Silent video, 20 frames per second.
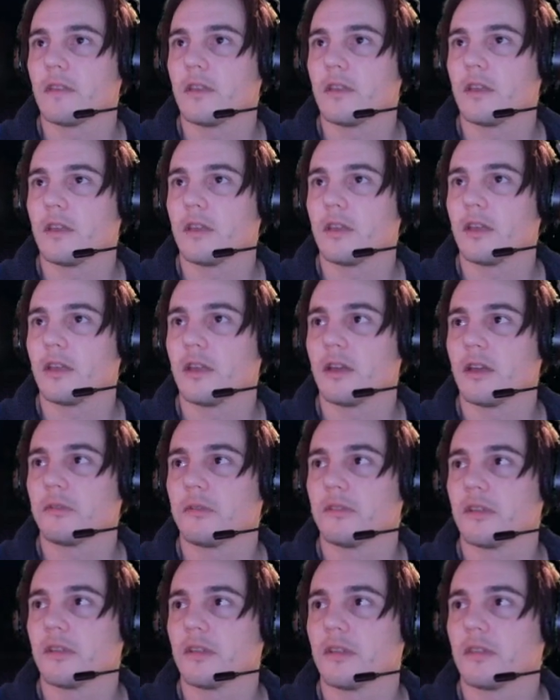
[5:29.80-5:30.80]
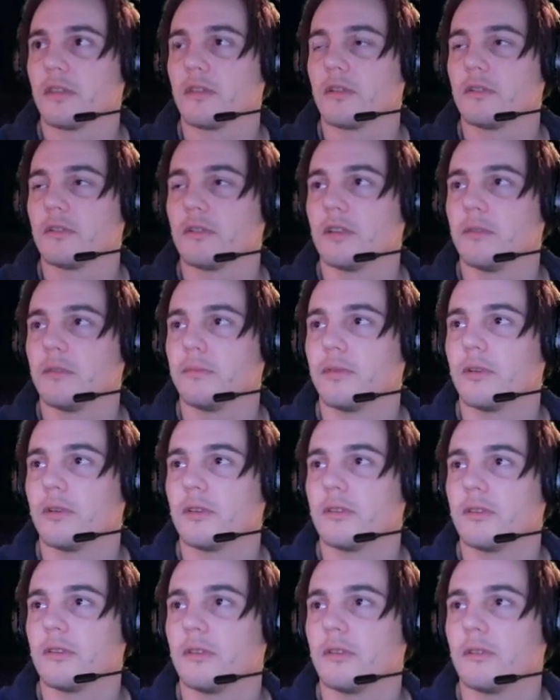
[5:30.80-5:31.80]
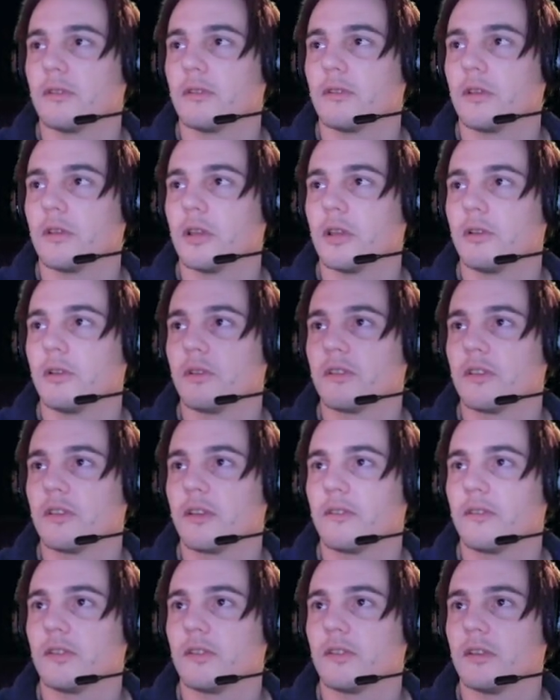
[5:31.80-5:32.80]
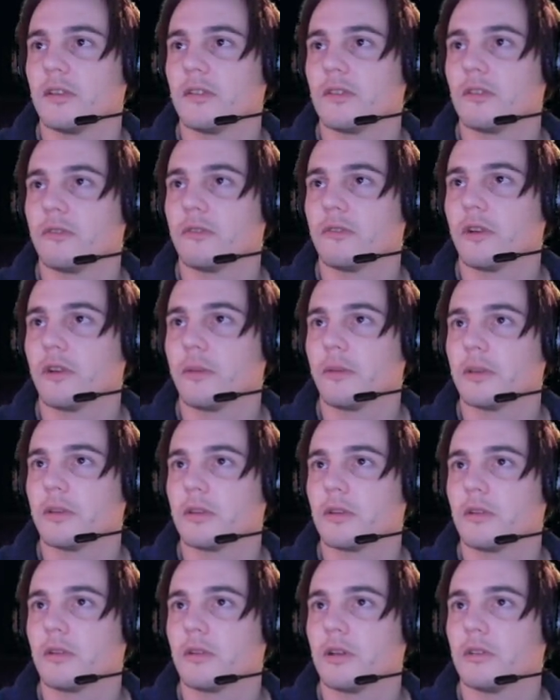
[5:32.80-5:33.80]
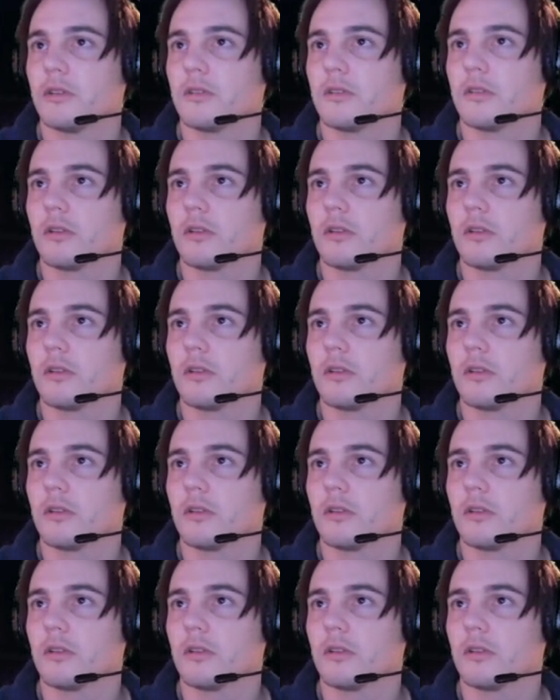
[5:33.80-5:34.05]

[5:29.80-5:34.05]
Yeah, I was at 13.2 is the lowest I've seen so far. I'm about to go out into the